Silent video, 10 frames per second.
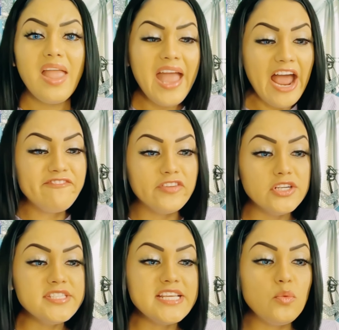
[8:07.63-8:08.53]
At
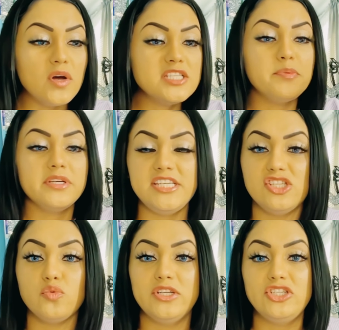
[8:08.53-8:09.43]
first he was, but he
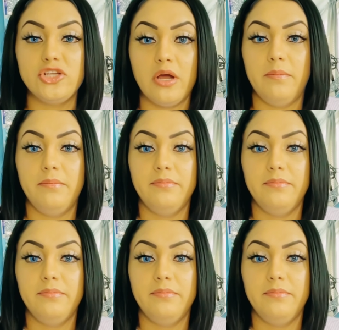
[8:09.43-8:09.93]
switched up.